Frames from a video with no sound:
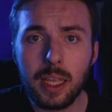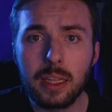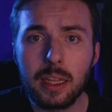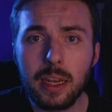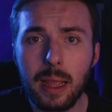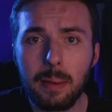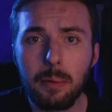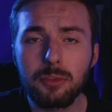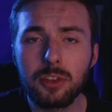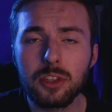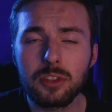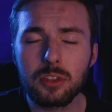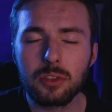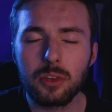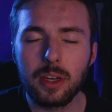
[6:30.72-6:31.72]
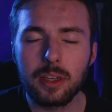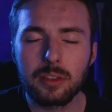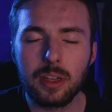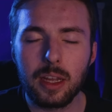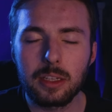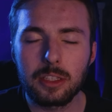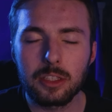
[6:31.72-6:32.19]
In the name of Jesus
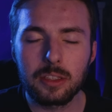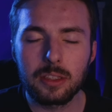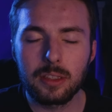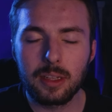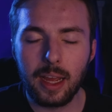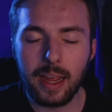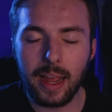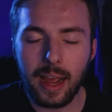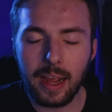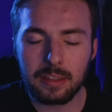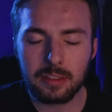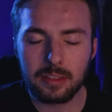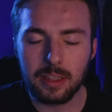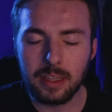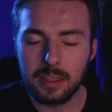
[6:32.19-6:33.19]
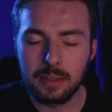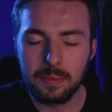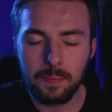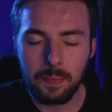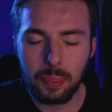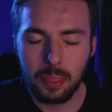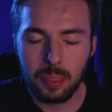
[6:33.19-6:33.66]
Christ, I ask that
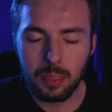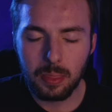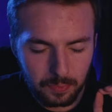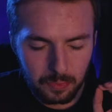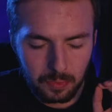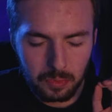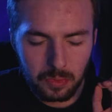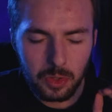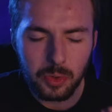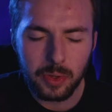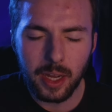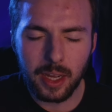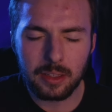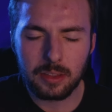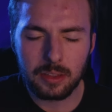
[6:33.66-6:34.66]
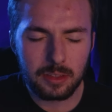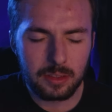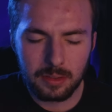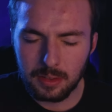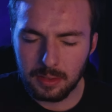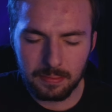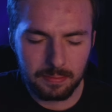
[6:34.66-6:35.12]
you guys,
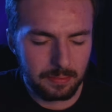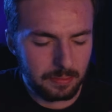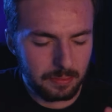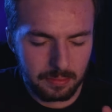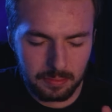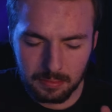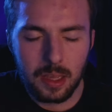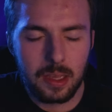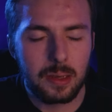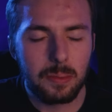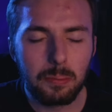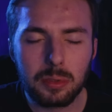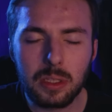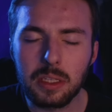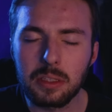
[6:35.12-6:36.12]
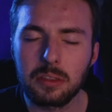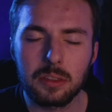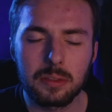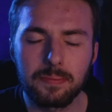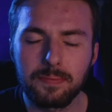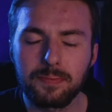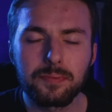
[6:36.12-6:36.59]

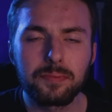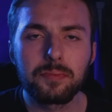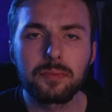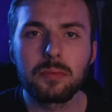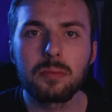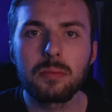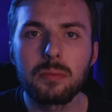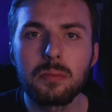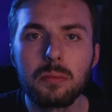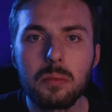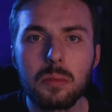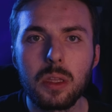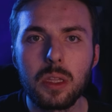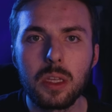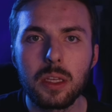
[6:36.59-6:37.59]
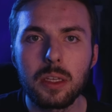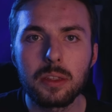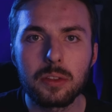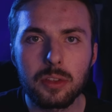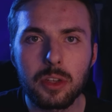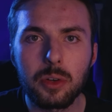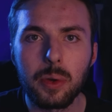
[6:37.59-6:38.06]
please,
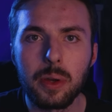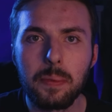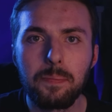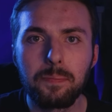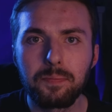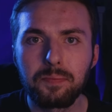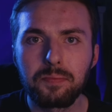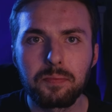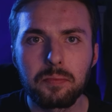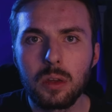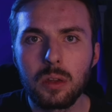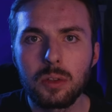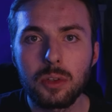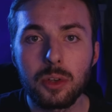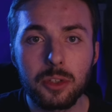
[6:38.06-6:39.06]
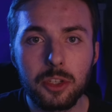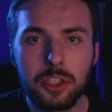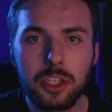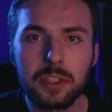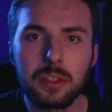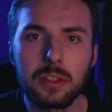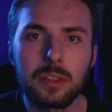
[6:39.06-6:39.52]
consider it. Turn to
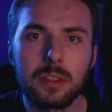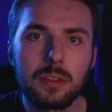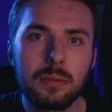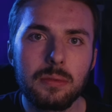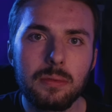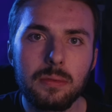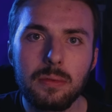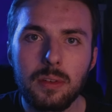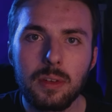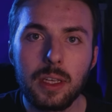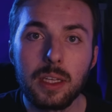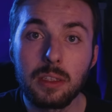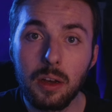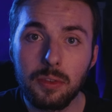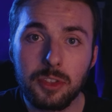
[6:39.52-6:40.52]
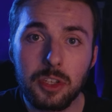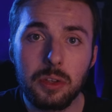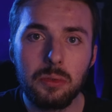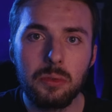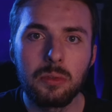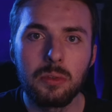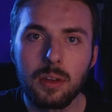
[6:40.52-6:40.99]
Jesus. He loves
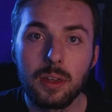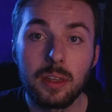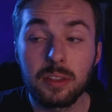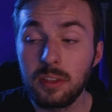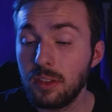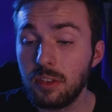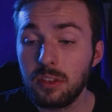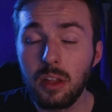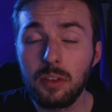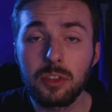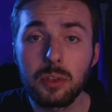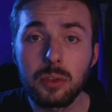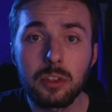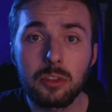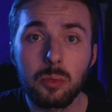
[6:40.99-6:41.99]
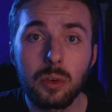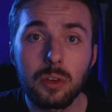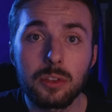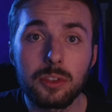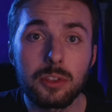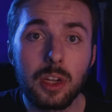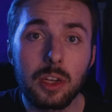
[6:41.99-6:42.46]
you. He says He loves you in His
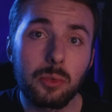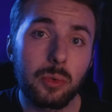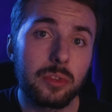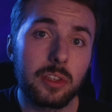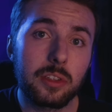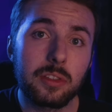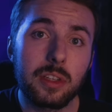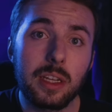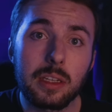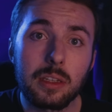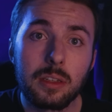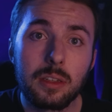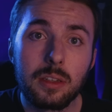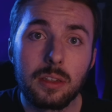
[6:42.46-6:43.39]
word. John 3:16.